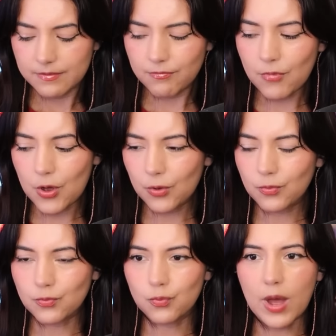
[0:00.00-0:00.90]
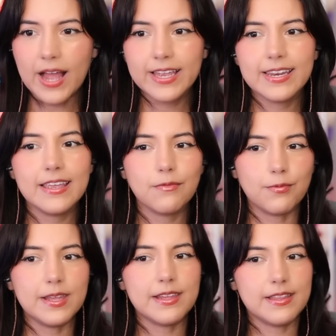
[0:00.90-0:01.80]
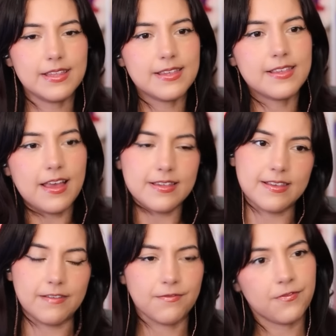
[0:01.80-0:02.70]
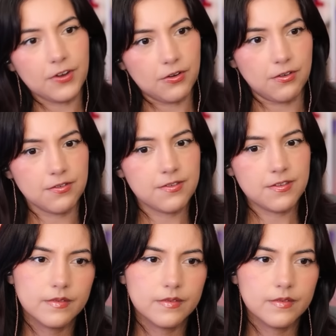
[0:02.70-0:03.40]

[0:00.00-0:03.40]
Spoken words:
Well, why didn't we discuss it first?